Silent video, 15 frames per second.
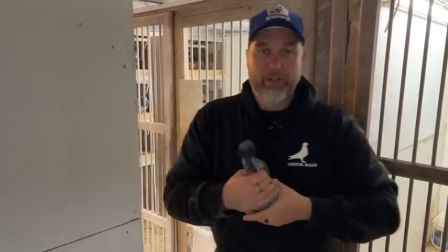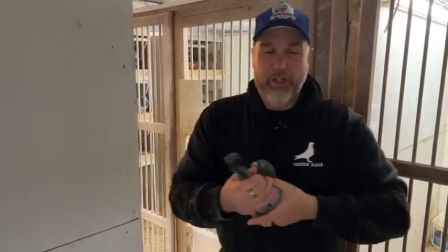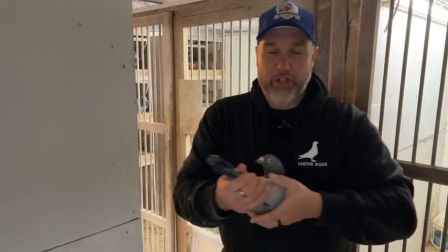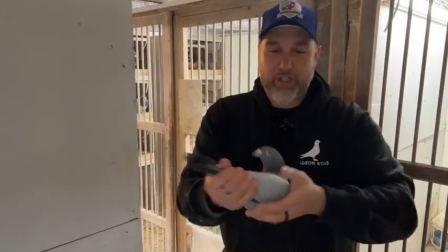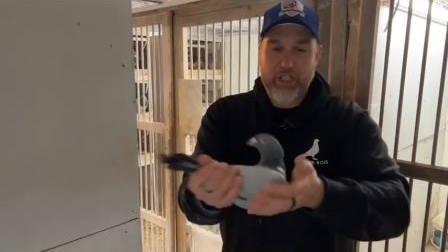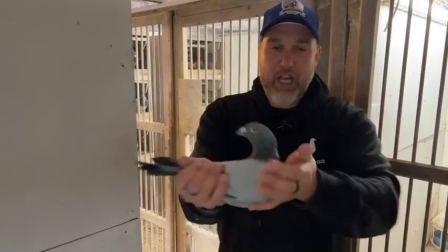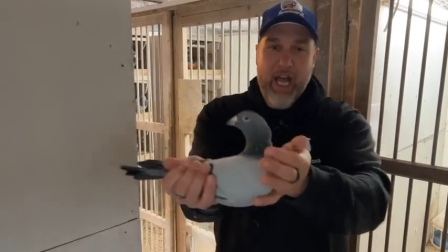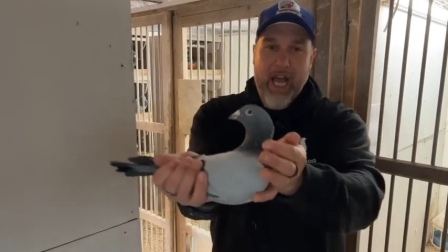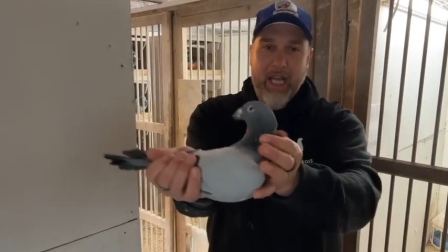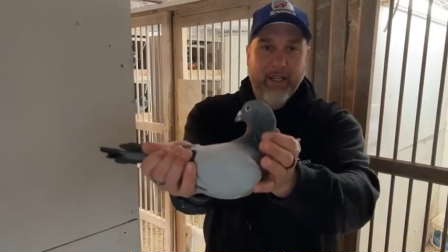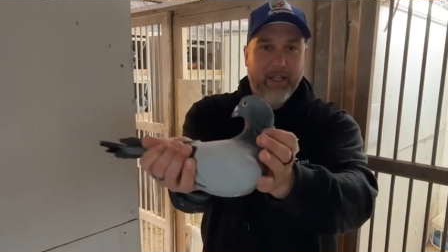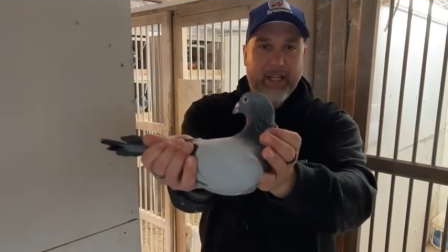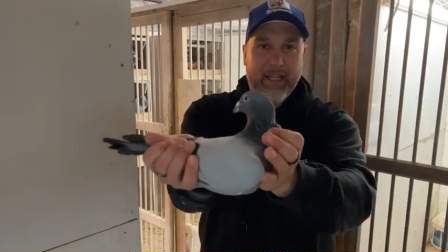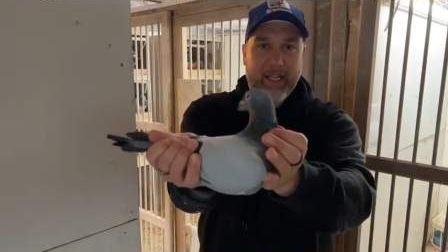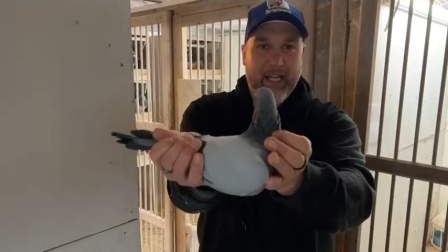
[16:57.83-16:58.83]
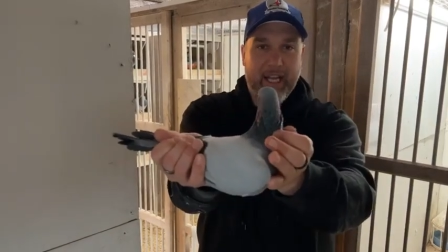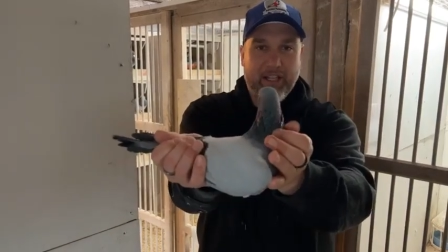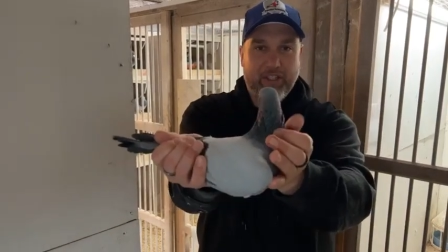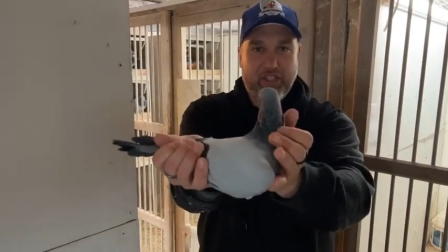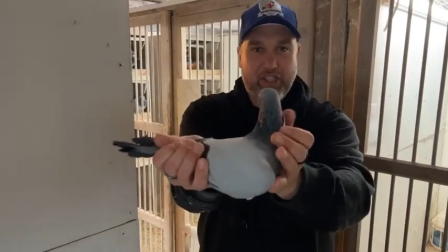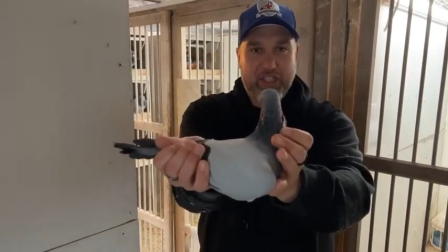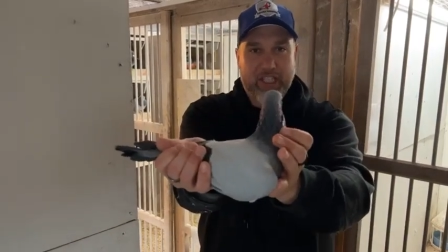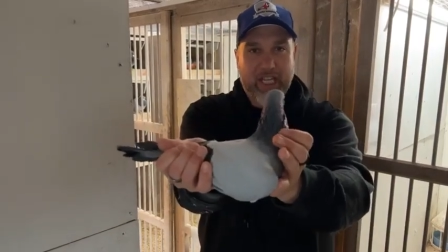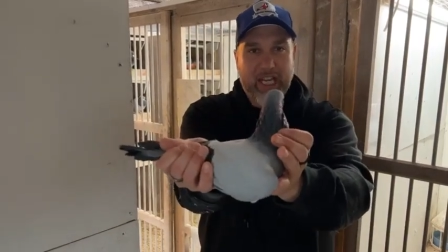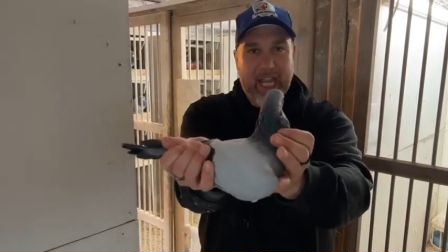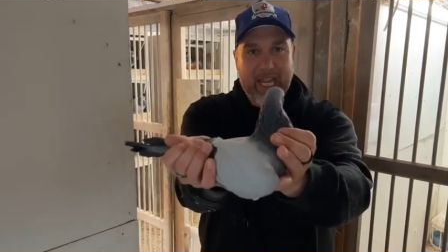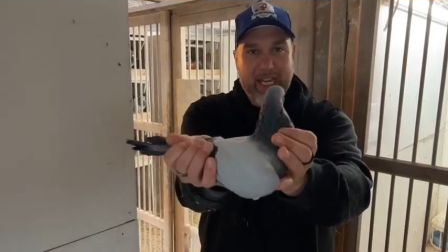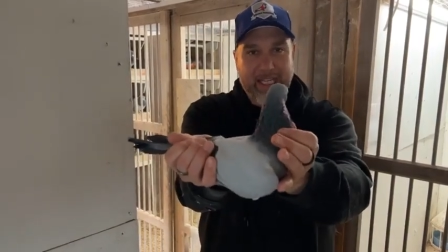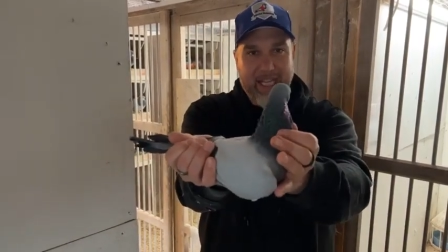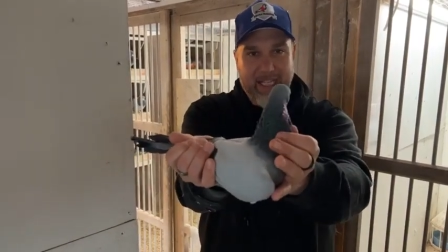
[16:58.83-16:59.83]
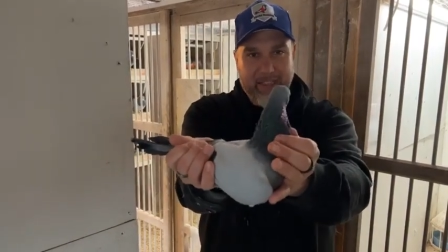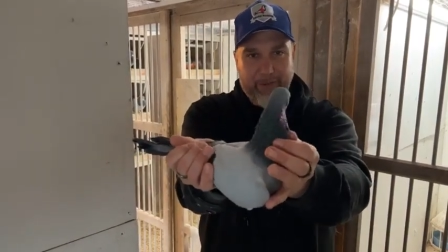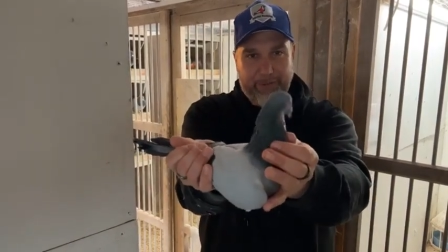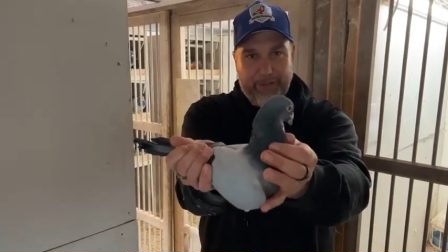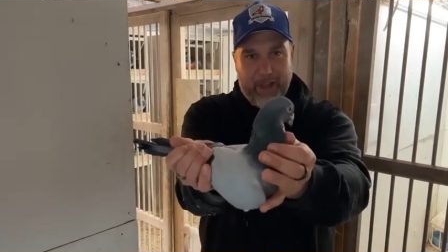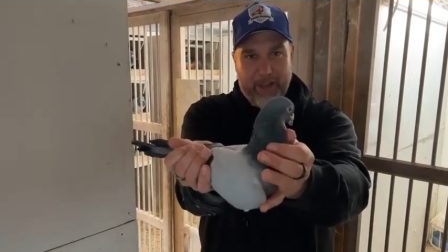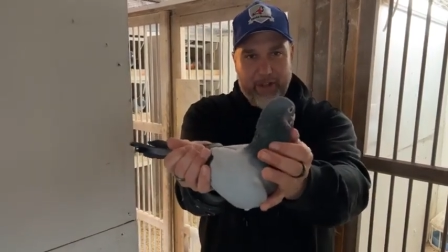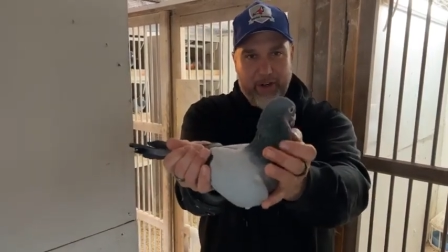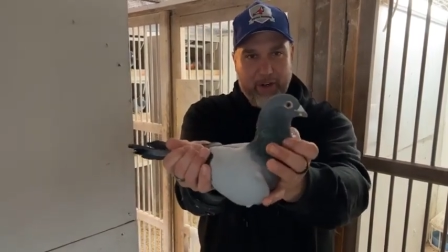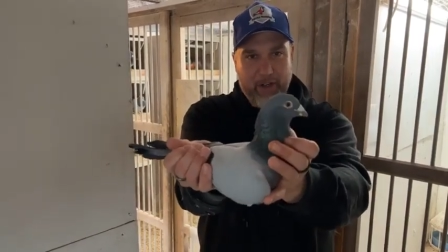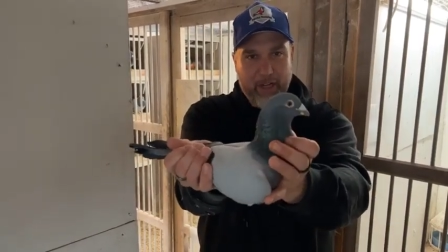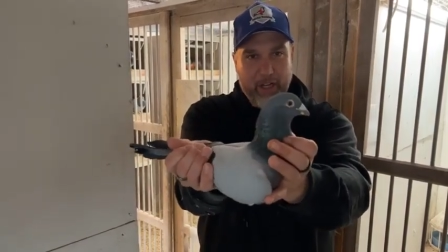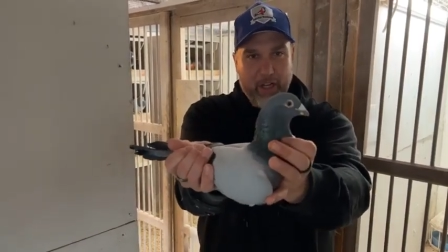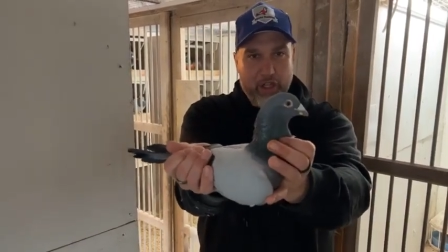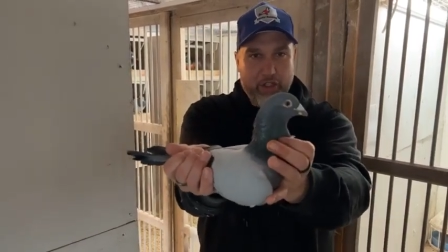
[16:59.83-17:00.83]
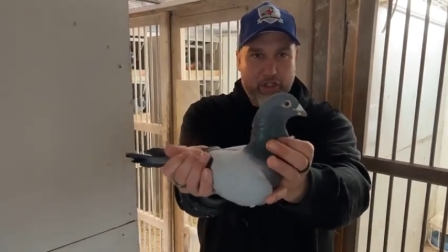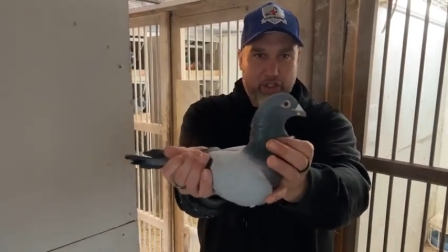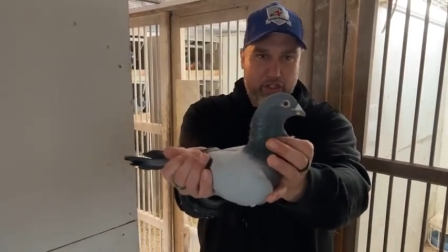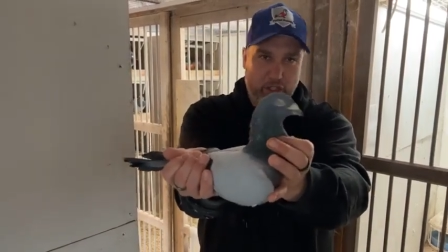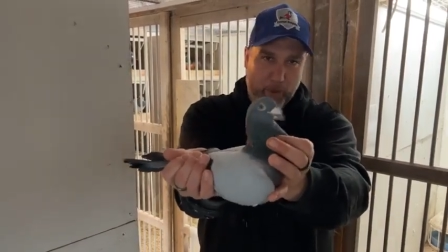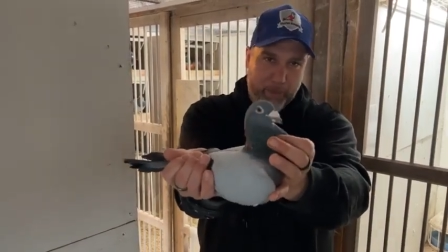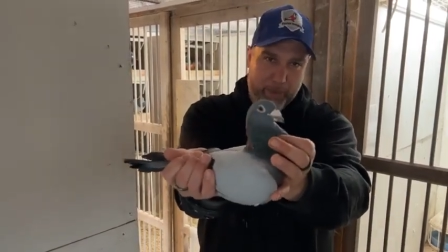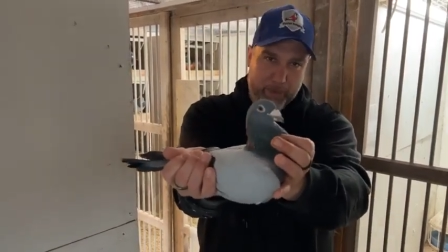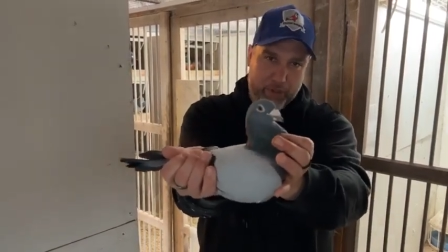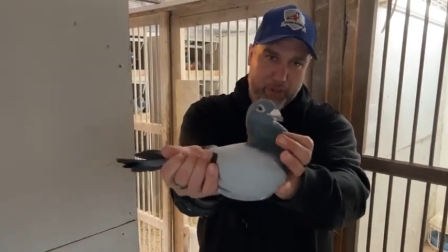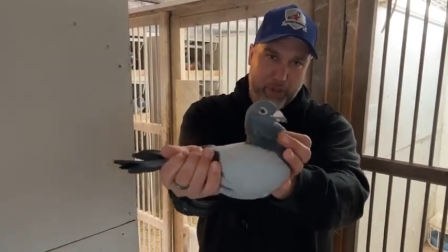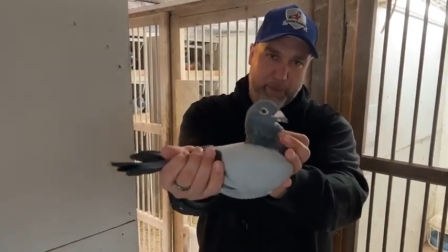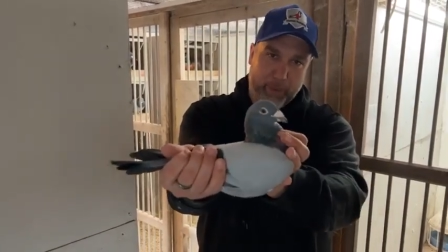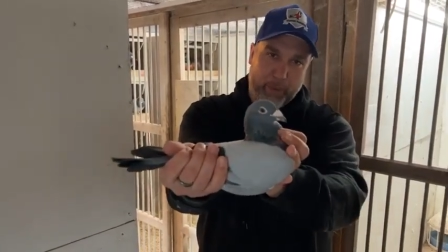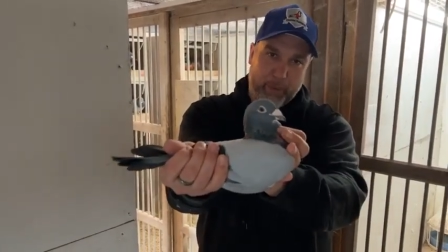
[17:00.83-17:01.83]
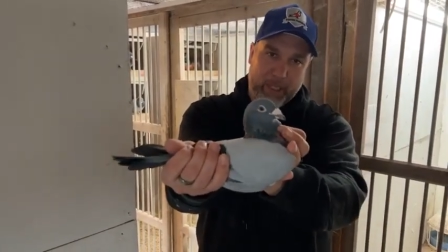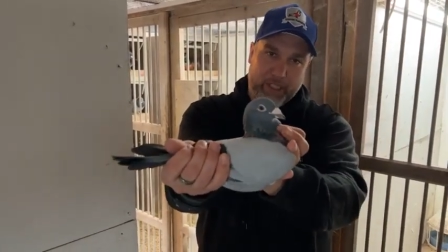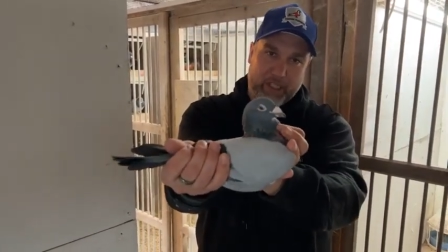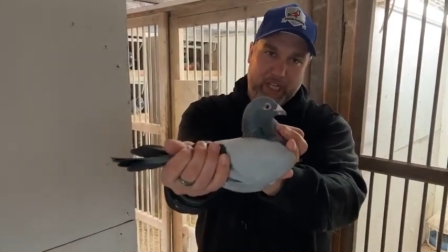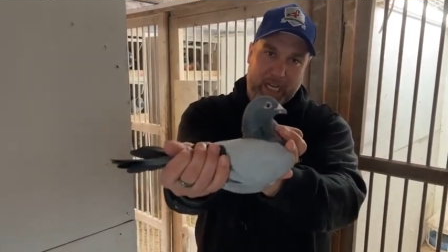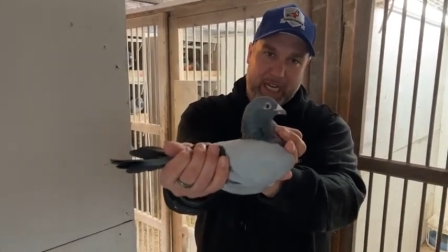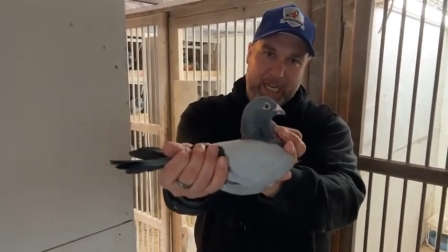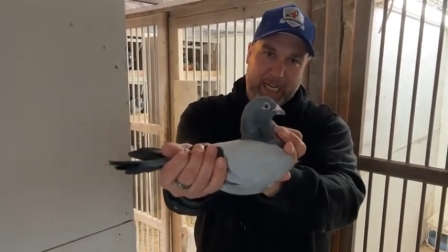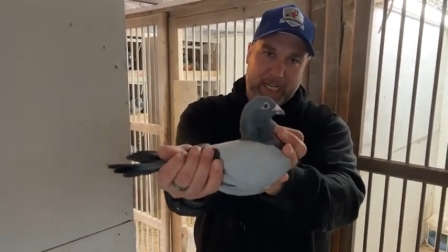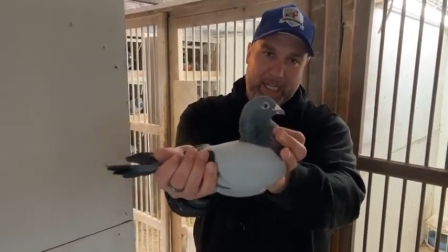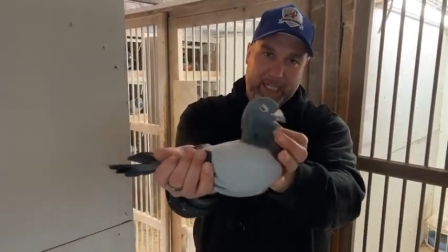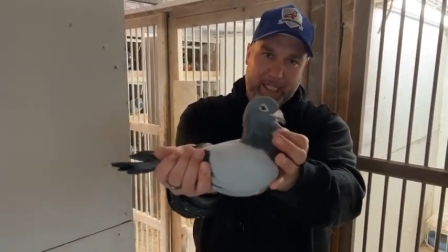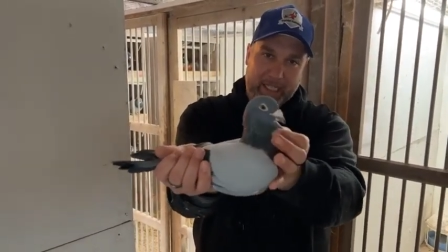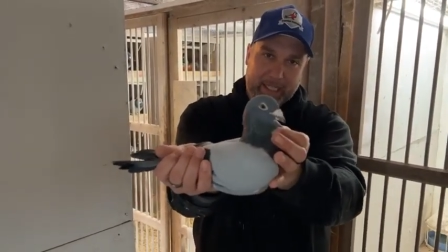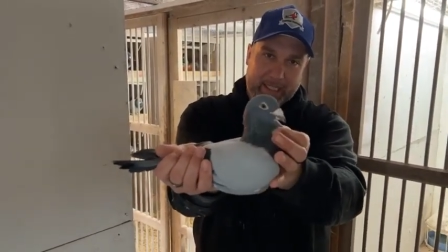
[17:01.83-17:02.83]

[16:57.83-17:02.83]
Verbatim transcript: There's not. It's just light as a feather. Super, super rich eye.